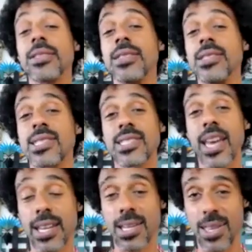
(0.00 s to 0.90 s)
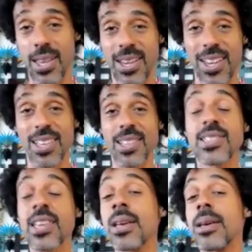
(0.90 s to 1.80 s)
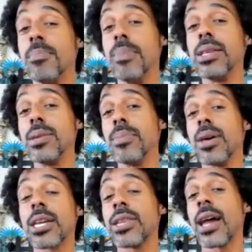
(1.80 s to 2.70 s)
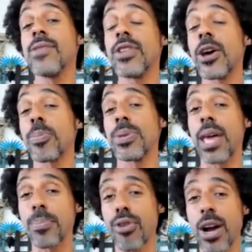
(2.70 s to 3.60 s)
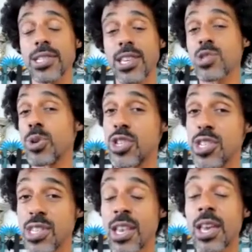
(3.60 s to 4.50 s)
The second thing is many men cannot even help in that process, which is